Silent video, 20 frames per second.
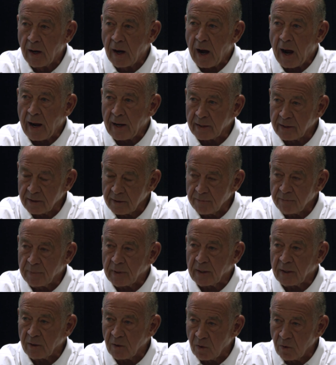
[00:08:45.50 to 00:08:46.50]
I can
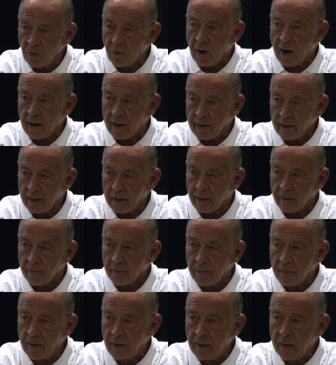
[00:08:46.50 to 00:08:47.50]
be who I am.
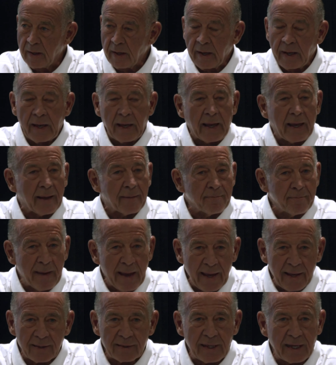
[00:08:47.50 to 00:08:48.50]
And
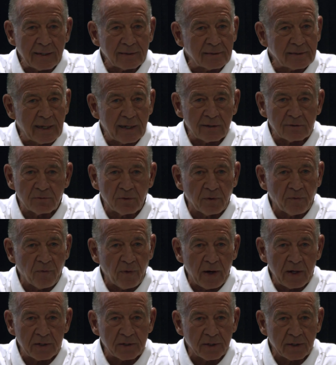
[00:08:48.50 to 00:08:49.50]
man, that sounds
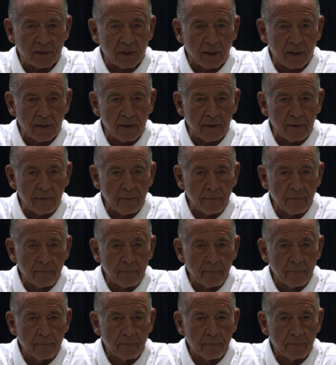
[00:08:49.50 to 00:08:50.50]
refreshing, doesn't it?
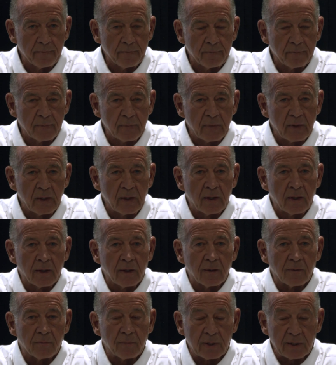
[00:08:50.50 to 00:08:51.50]

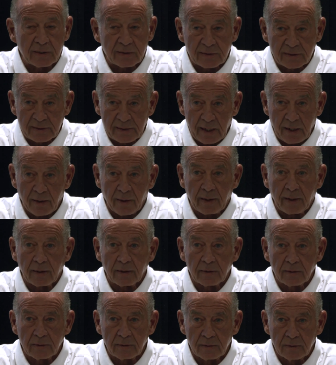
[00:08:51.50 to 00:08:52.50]
But it's scary.
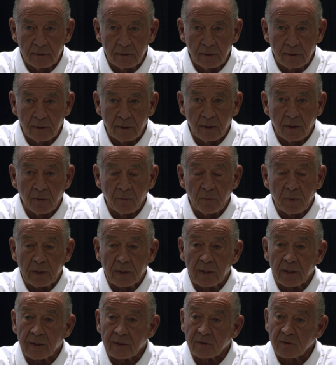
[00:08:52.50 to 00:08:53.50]

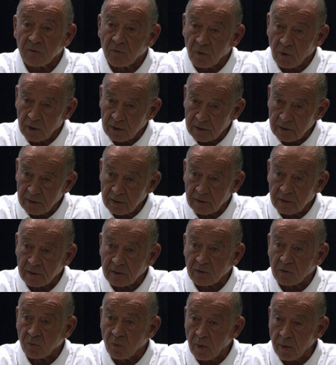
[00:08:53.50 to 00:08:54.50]
Because, for instance,
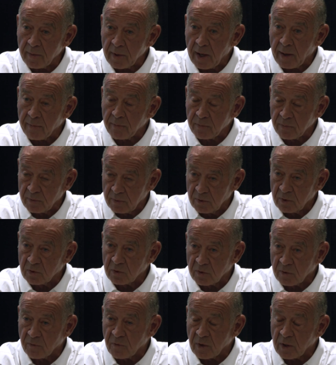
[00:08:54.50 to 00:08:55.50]
this woman I'm
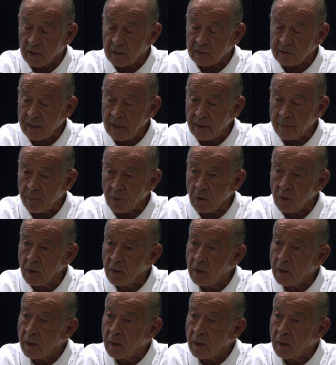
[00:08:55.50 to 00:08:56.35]
using for an example,